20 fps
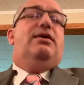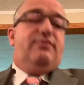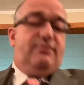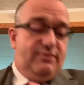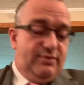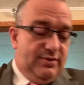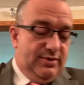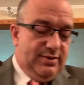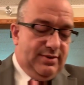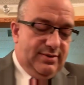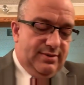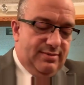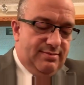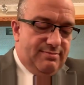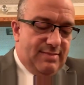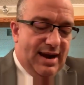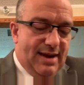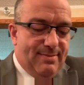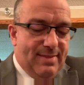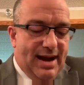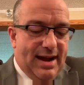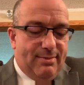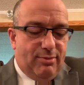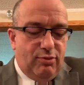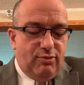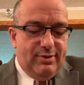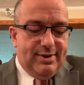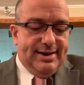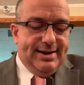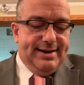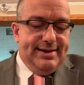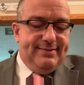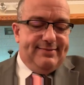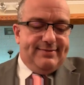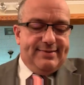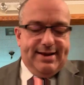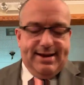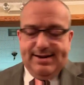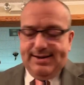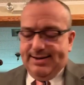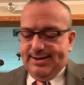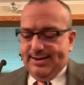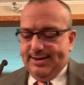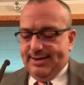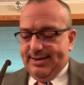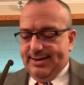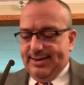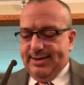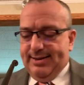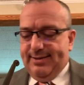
Because my Bible reads that